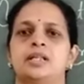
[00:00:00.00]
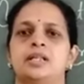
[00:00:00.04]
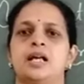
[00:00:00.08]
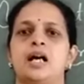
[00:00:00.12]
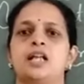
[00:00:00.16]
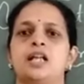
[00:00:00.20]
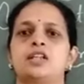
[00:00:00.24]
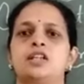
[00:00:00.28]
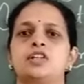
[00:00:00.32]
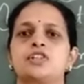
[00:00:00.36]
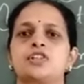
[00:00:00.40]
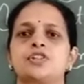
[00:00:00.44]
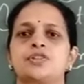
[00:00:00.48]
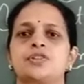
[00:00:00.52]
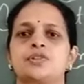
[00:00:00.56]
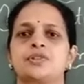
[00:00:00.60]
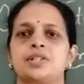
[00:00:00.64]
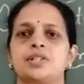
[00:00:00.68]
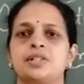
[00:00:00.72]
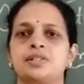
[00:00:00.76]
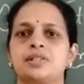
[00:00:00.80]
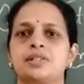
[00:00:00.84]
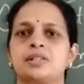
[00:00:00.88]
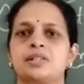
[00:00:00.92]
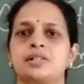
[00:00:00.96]
Hello
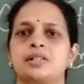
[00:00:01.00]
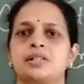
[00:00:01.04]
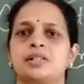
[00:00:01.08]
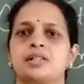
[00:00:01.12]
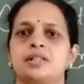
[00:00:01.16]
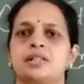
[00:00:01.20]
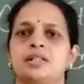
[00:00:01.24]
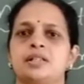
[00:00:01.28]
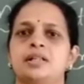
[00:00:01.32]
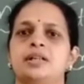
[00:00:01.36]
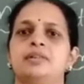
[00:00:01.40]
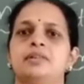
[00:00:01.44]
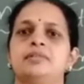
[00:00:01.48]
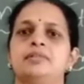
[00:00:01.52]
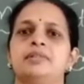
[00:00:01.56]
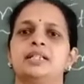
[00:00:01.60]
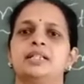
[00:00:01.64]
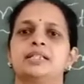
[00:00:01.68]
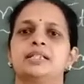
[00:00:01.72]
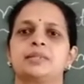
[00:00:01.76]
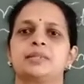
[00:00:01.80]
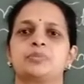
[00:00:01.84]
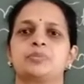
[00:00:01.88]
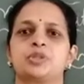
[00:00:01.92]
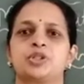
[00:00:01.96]
students,
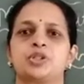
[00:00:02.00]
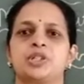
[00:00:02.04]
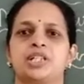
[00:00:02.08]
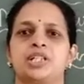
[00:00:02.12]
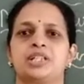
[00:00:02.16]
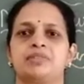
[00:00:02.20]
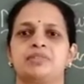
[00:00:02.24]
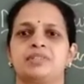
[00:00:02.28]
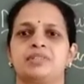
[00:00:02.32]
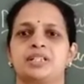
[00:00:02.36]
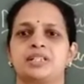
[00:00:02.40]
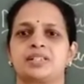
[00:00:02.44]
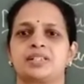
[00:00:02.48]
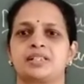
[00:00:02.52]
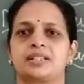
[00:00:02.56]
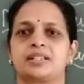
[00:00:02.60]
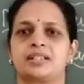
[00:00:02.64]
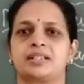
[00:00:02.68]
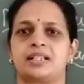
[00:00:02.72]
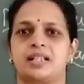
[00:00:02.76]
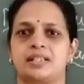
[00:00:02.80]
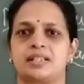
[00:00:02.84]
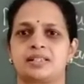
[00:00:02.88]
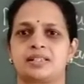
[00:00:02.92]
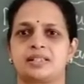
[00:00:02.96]
welcome to EVS
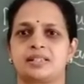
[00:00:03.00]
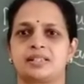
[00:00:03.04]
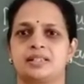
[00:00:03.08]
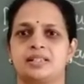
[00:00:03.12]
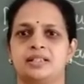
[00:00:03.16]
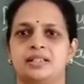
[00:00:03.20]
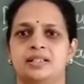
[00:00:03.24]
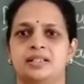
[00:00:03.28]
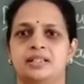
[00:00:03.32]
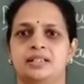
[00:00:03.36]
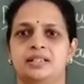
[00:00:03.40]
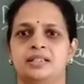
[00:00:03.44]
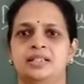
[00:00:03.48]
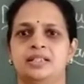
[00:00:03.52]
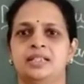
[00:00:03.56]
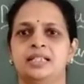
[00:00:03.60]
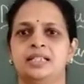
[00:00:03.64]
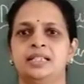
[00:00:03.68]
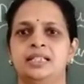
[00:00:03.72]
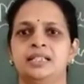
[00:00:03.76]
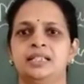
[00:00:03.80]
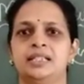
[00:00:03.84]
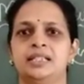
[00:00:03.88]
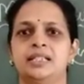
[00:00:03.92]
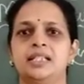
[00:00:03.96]
class.
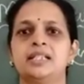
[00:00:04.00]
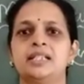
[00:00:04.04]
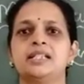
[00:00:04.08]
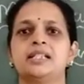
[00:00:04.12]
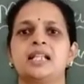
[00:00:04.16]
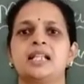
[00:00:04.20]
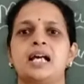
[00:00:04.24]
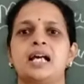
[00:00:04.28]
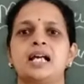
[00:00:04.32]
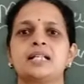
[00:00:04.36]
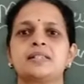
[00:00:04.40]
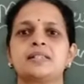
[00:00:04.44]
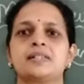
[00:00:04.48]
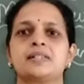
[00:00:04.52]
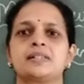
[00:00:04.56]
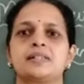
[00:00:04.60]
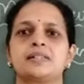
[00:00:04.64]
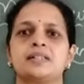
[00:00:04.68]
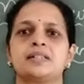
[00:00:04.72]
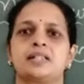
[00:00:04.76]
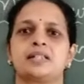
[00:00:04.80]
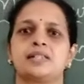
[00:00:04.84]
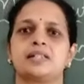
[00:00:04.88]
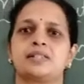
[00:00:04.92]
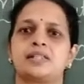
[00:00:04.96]
In
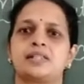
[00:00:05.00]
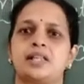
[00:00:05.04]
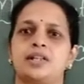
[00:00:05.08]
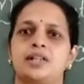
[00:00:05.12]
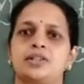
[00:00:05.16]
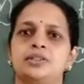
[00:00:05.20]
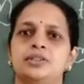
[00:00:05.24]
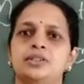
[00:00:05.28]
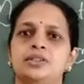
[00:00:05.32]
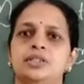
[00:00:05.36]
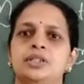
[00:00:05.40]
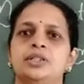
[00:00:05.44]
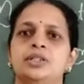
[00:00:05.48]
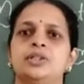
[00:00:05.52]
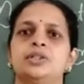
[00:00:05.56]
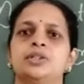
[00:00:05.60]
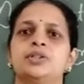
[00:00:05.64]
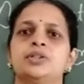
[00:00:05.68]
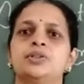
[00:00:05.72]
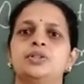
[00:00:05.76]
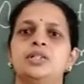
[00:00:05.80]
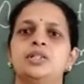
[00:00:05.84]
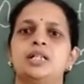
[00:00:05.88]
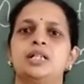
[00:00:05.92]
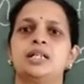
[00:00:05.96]
last lesson,
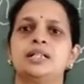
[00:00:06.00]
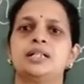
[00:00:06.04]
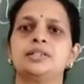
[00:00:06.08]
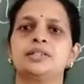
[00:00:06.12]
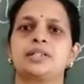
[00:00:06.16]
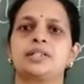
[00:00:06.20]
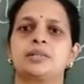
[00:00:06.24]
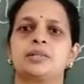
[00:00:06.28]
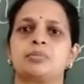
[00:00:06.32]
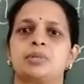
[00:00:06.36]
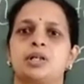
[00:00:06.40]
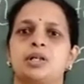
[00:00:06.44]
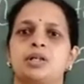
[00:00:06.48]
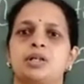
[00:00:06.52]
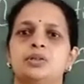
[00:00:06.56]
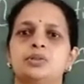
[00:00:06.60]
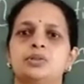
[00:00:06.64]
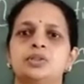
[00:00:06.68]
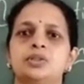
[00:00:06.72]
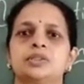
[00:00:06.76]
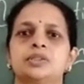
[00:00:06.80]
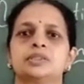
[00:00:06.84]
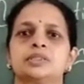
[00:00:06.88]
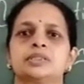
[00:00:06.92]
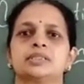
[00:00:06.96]
you learnt
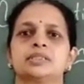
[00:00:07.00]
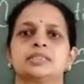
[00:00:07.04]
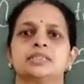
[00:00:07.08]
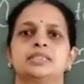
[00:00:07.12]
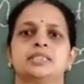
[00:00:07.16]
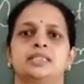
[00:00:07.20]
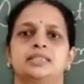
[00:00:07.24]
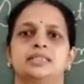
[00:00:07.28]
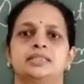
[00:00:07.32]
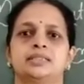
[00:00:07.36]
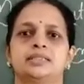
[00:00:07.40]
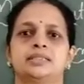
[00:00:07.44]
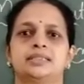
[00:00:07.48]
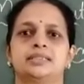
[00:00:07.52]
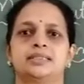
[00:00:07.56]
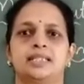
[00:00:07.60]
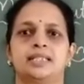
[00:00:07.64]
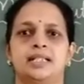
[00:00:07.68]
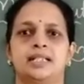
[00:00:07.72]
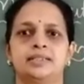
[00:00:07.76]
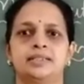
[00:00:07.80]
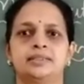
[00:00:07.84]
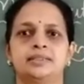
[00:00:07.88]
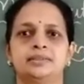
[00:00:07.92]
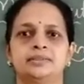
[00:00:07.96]
about the
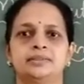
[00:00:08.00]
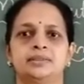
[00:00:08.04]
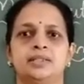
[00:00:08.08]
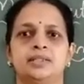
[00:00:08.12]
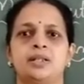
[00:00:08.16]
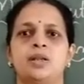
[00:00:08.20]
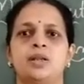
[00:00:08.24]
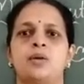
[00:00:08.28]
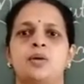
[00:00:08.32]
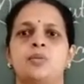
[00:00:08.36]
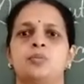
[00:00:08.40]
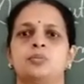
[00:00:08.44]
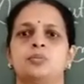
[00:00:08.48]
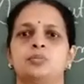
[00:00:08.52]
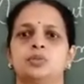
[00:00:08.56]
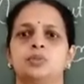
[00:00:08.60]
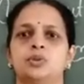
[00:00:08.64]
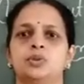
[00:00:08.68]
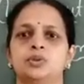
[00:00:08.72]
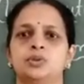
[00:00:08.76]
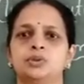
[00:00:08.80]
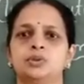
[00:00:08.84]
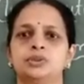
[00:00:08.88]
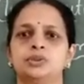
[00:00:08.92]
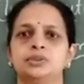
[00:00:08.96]
sun,
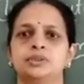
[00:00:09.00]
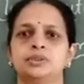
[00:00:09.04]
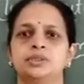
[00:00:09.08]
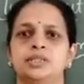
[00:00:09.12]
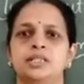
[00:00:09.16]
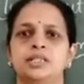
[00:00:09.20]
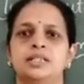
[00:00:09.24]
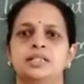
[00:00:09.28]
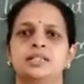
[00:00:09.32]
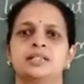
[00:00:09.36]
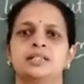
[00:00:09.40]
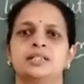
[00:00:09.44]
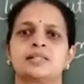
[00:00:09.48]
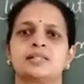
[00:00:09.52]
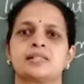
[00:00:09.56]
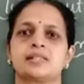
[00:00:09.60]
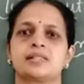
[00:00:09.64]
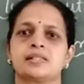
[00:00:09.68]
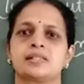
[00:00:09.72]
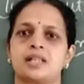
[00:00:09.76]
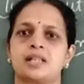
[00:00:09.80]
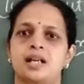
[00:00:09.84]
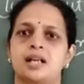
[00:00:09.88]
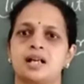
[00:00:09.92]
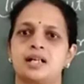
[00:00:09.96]
moon,
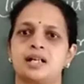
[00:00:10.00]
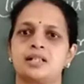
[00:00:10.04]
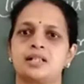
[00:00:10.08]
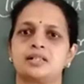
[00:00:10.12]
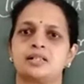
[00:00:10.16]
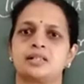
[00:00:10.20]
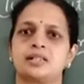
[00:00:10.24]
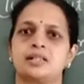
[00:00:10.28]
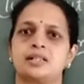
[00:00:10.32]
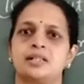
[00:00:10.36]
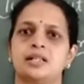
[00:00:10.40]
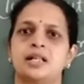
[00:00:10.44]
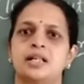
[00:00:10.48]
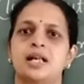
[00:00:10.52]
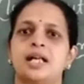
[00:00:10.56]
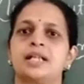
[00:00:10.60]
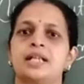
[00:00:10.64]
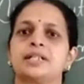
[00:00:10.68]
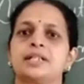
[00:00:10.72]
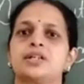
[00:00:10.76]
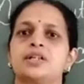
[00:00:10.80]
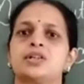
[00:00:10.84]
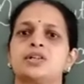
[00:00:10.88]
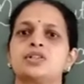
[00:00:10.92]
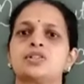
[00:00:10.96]
stars
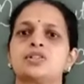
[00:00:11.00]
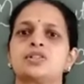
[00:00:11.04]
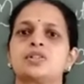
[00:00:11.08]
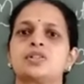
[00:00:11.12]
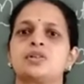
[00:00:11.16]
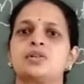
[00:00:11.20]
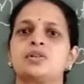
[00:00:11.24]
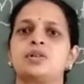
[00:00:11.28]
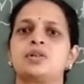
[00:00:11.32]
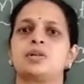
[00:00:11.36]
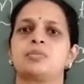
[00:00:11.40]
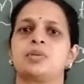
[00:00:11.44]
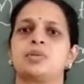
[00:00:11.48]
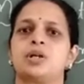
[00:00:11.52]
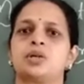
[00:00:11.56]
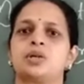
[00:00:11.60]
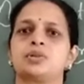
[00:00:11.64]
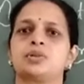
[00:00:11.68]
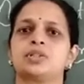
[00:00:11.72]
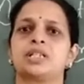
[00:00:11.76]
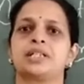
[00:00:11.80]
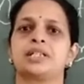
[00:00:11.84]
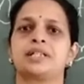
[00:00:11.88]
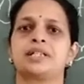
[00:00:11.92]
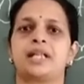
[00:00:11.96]
and also
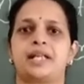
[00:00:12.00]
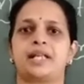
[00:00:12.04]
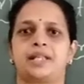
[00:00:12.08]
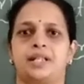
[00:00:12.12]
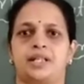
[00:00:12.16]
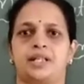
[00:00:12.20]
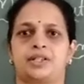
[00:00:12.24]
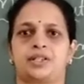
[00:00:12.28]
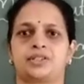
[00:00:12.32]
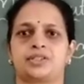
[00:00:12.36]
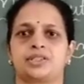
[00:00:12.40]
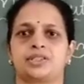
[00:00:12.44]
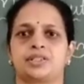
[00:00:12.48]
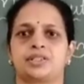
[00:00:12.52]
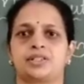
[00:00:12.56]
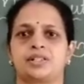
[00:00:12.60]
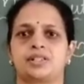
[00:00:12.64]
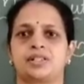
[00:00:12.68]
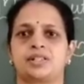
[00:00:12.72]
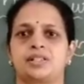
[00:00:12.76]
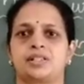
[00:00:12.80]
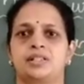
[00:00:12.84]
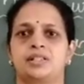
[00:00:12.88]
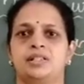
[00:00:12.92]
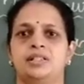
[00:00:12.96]
about the directions,
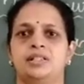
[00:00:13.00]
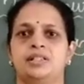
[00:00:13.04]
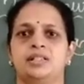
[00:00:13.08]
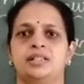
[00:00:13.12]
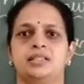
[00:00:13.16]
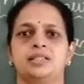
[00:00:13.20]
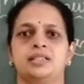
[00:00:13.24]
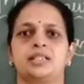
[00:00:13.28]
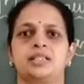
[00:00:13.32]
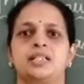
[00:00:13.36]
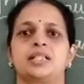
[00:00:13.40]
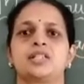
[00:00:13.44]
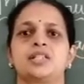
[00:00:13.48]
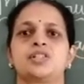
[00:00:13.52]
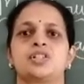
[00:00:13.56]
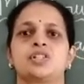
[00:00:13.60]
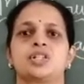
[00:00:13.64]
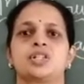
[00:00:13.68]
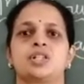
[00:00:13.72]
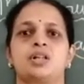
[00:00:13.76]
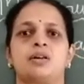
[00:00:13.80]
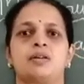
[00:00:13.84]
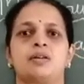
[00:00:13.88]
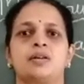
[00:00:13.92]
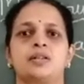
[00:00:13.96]
that is
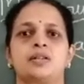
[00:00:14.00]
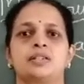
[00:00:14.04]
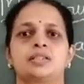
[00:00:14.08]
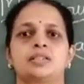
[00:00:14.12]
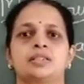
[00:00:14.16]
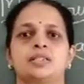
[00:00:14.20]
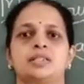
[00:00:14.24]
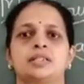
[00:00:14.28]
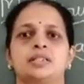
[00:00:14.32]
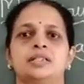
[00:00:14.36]
north,